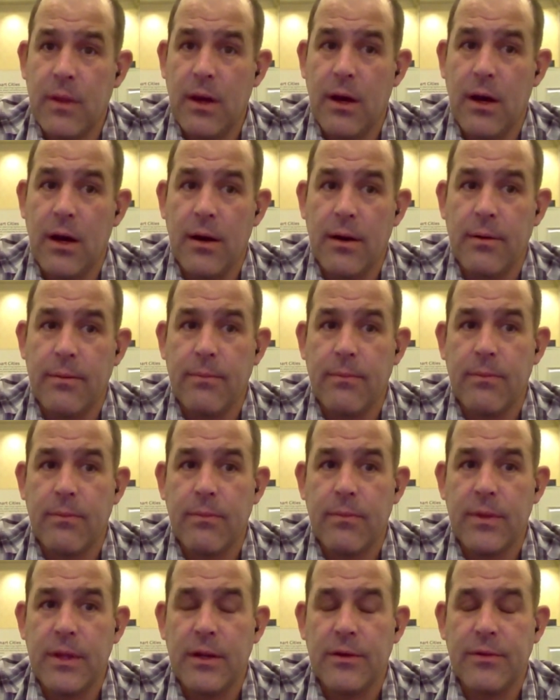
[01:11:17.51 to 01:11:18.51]
Um, no,
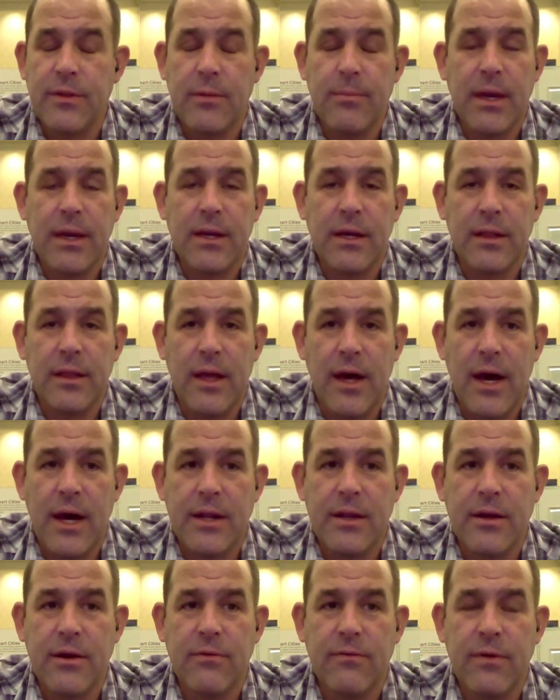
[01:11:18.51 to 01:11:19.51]
you know they make a
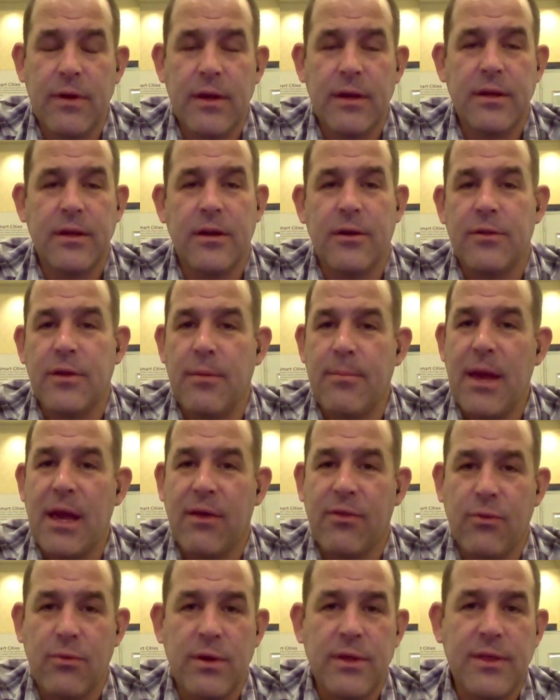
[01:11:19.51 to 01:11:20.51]
lot of you know they
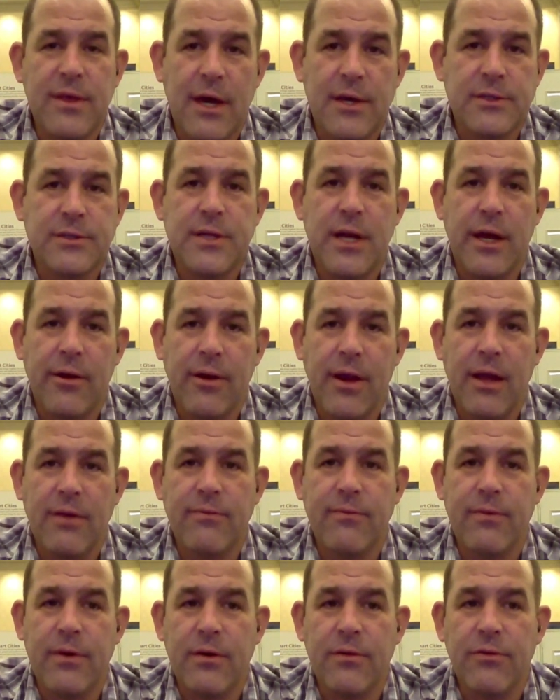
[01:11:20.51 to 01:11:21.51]
make three thousand dollar
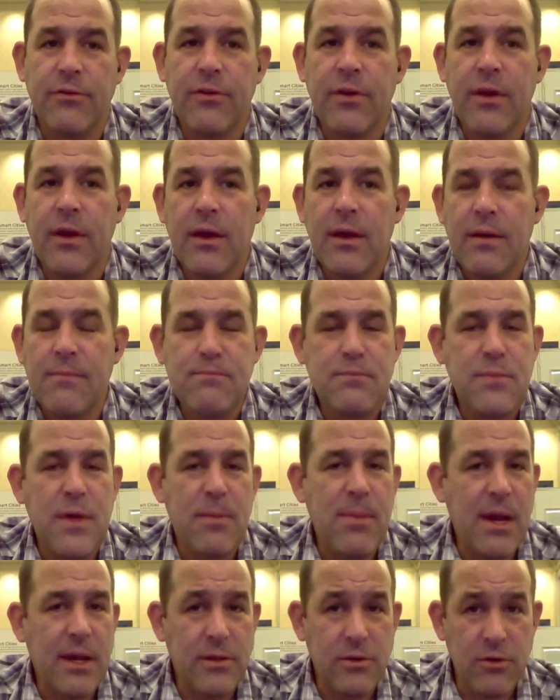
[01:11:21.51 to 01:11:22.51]
headphones
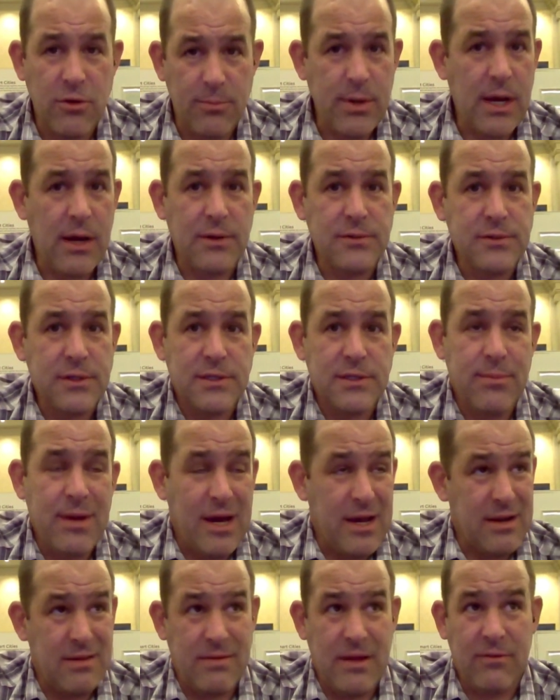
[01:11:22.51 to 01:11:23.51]
they make no apologies
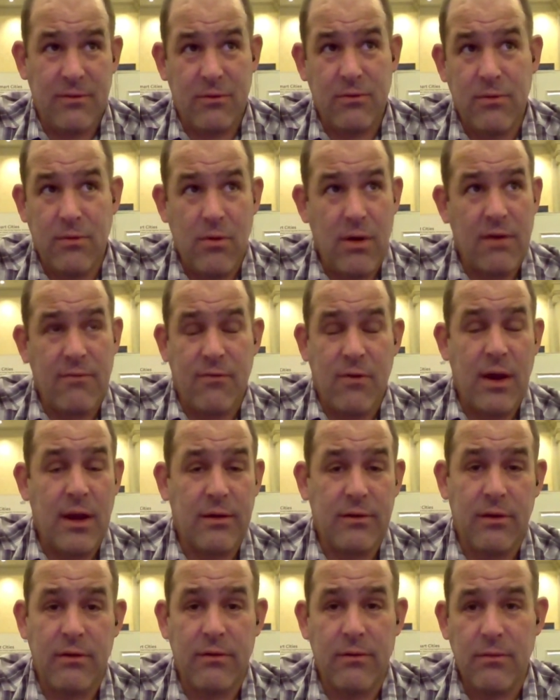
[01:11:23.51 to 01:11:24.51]
about it. And quite
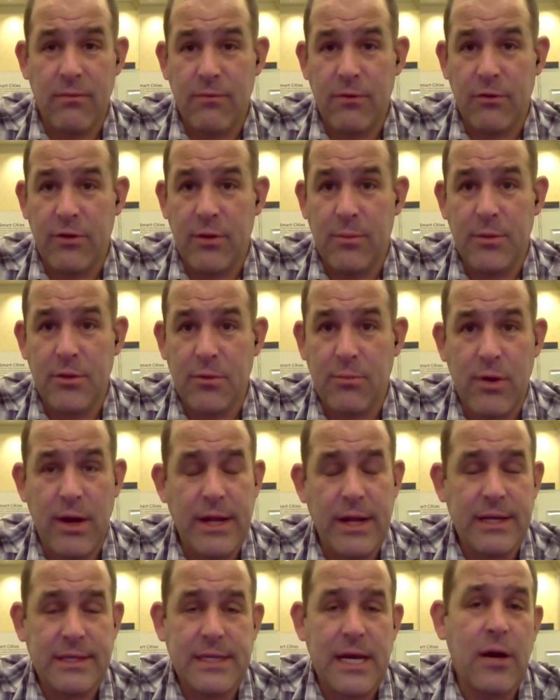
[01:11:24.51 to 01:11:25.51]
frankly, for some of their
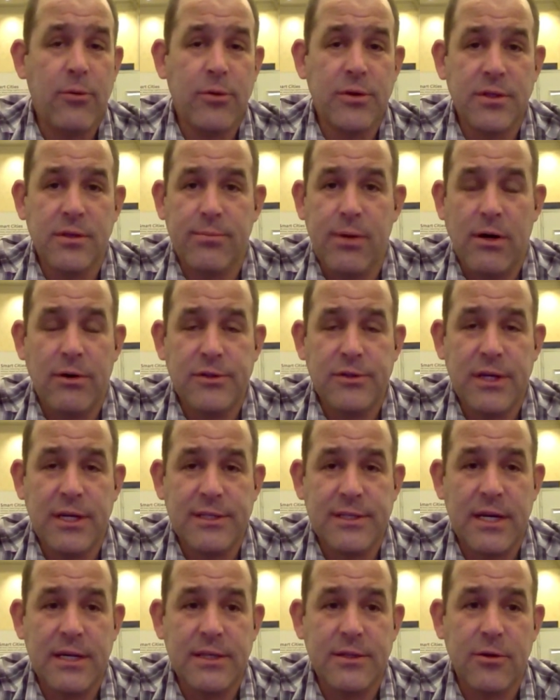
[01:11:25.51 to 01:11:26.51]
products, I wouldn't
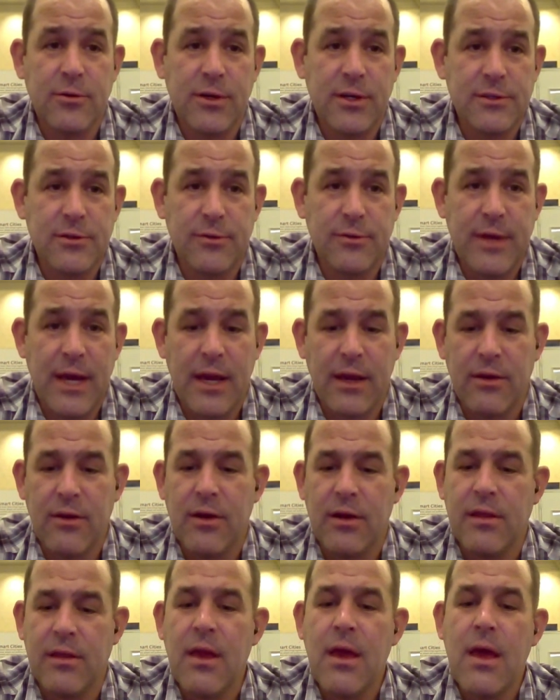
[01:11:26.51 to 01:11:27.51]
apologize either because they're that
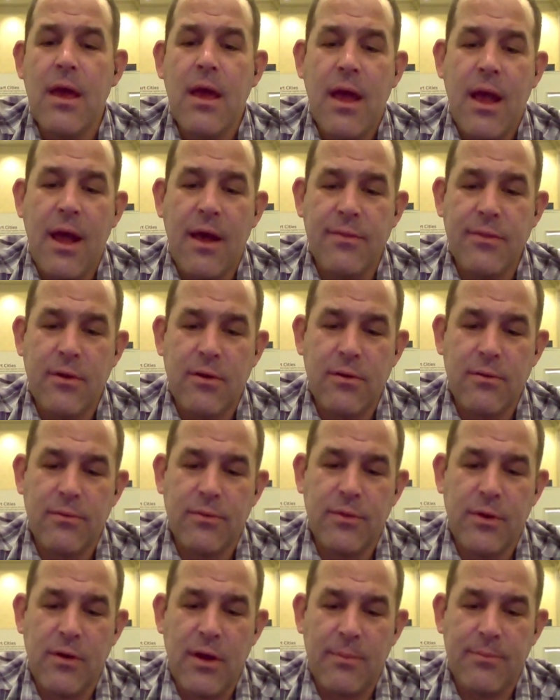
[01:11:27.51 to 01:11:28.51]
good. And they're
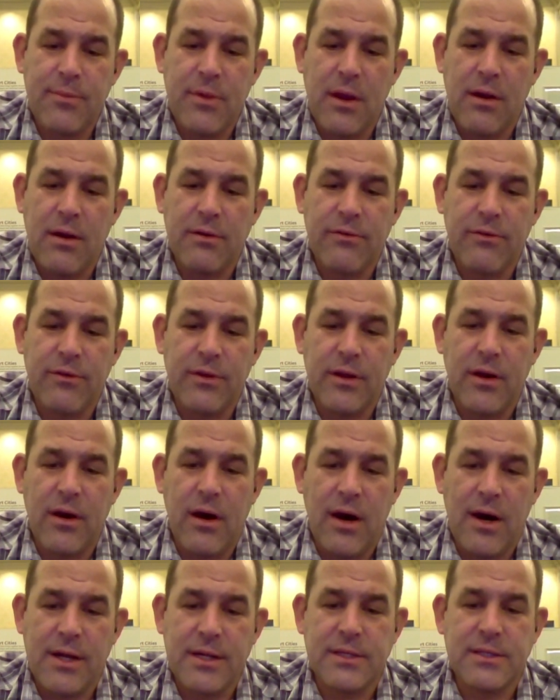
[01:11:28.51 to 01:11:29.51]
they're up there at you know
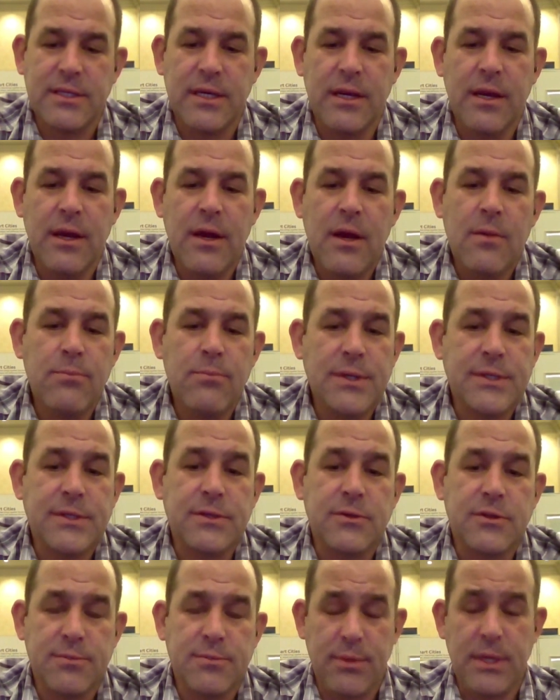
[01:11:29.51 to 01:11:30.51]
Audeze,
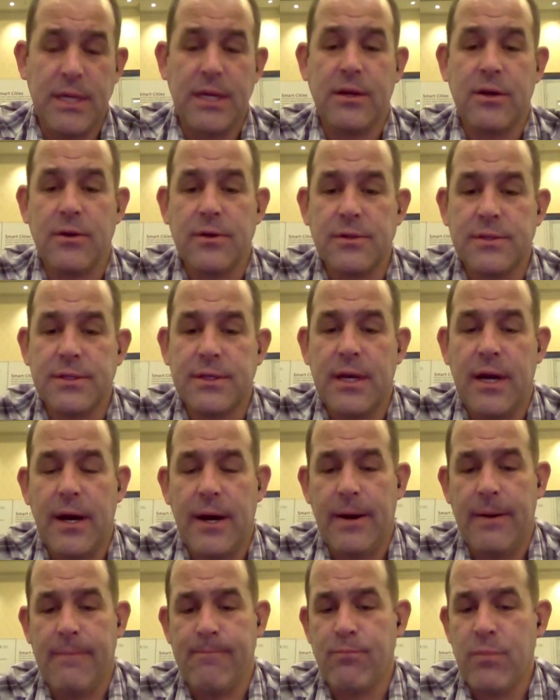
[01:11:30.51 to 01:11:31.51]
Mr. Speakers,
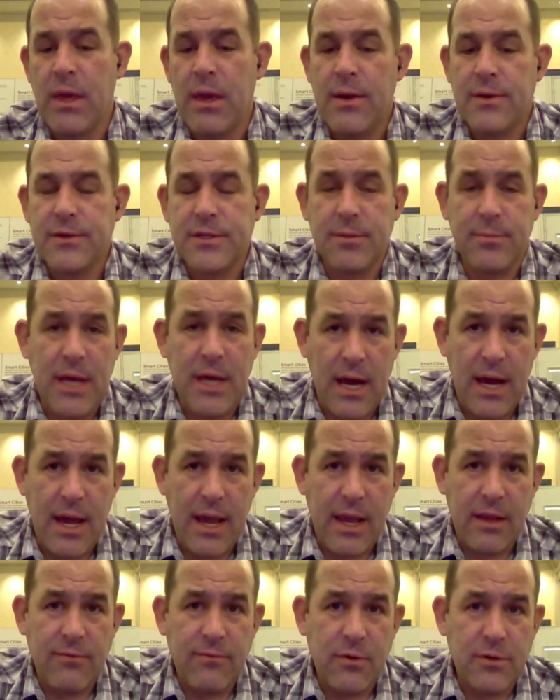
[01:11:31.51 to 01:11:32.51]
um, some of the
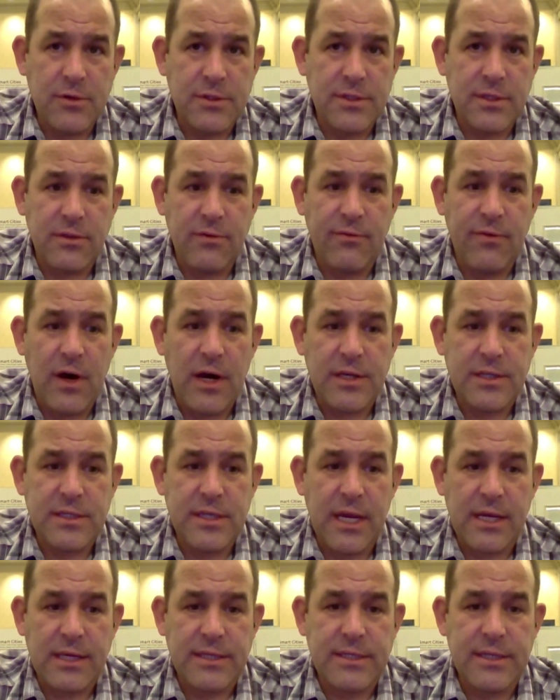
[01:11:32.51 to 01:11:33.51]
high-end versions of the
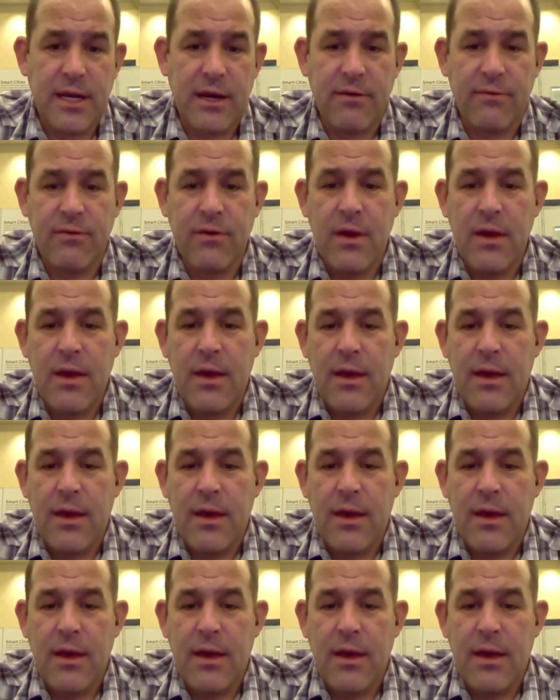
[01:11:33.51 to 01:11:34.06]
Fostex stuff.